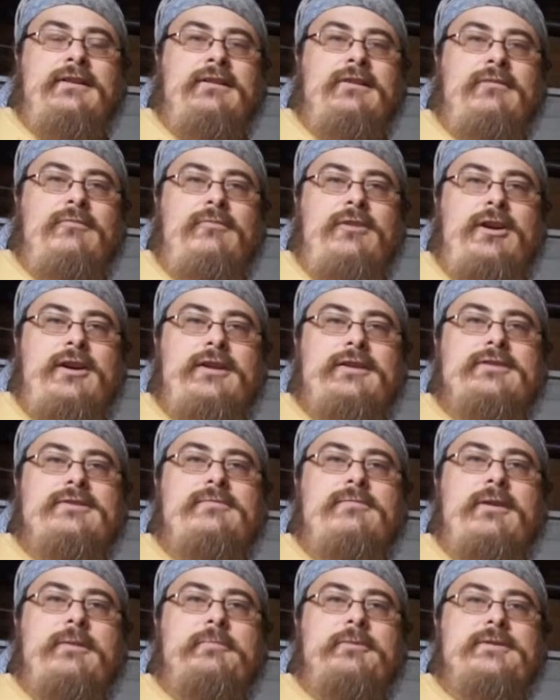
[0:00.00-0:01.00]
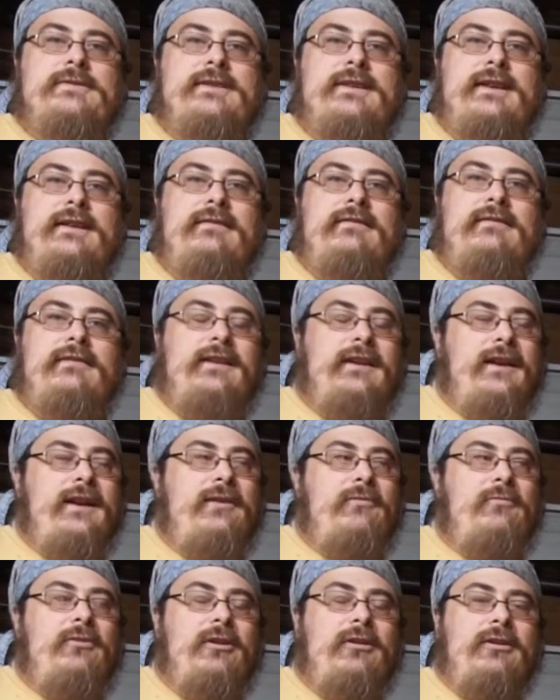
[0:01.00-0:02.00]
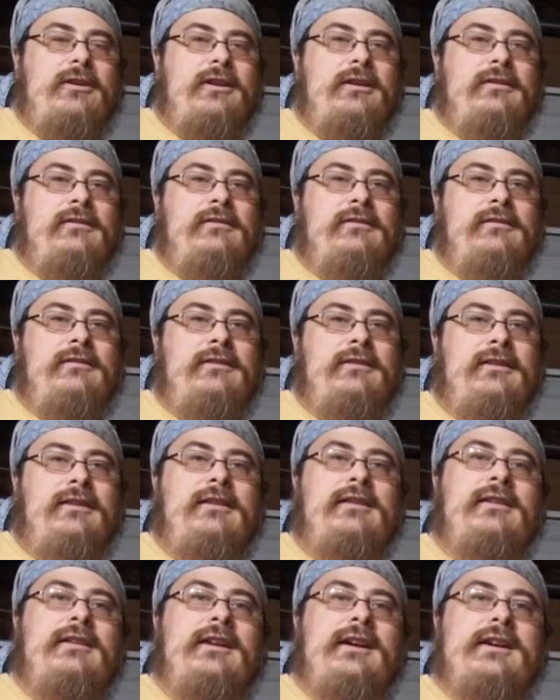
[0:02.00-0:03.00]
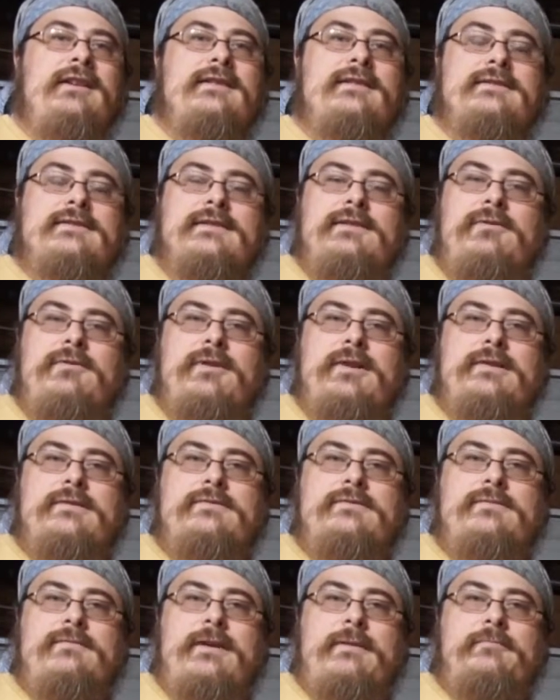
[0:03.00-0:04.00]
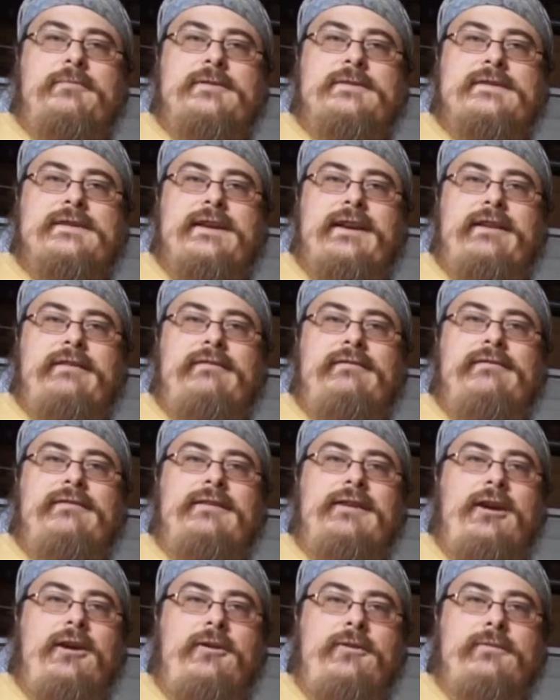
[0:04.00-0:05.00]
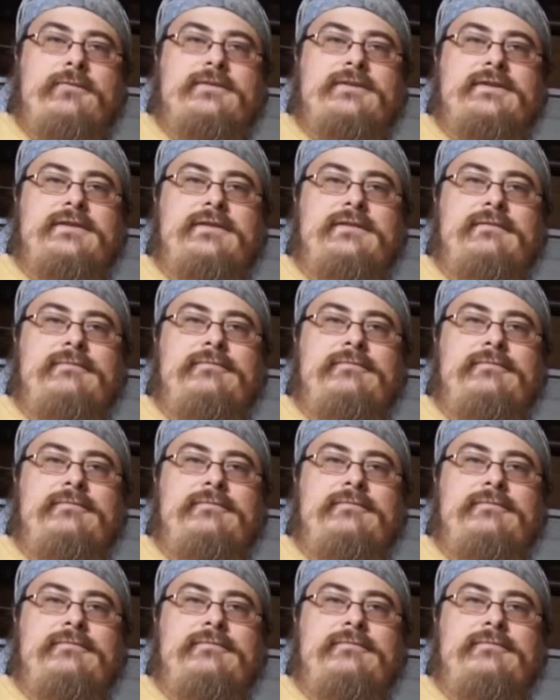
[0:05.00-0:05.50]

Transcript: The 1s represent the network, and the 0s represent the host.